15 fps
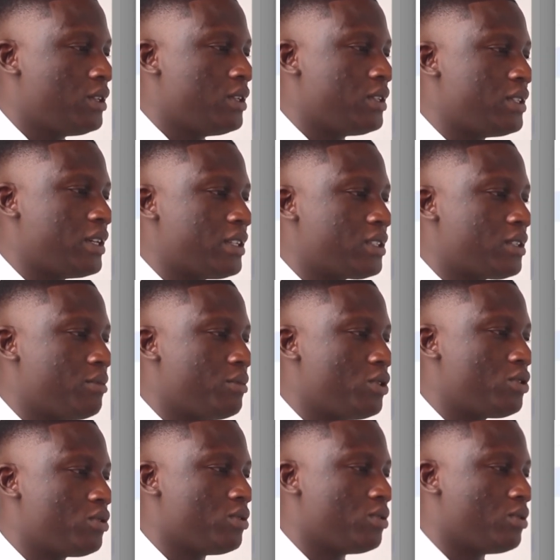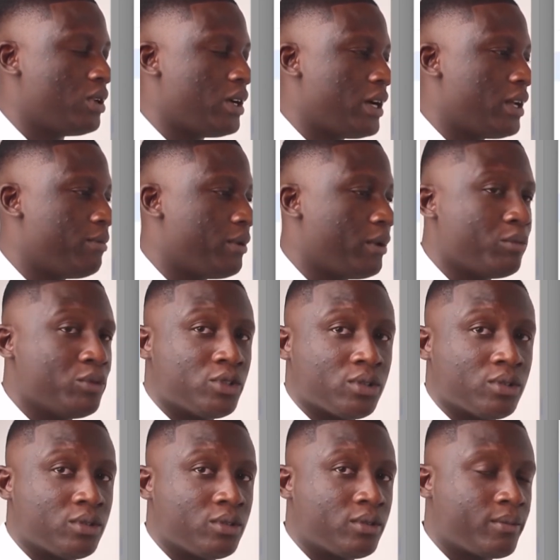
it's asking me to add permission.